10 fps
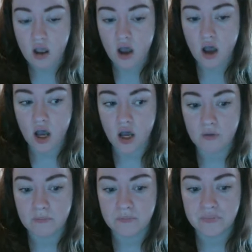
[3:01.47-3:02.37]

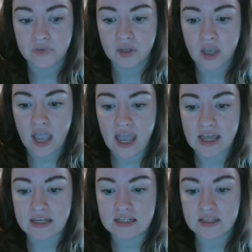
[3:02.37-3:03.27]
Um,
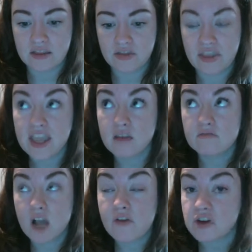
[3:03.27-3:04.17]
and they
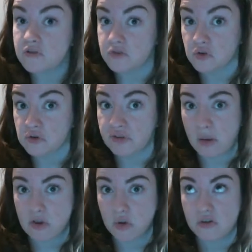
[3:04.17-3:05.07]
covered it for the whole
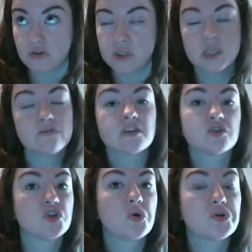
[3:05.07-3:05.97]
family. There were 13 of us in
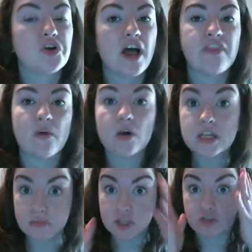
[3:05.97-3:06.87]
total, and they wanted
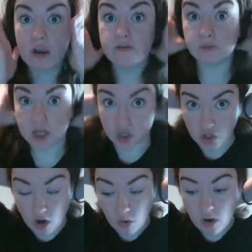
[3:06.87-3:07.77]
to make sure everybody could
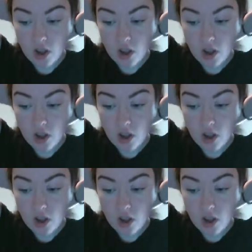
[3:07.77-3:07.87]
go.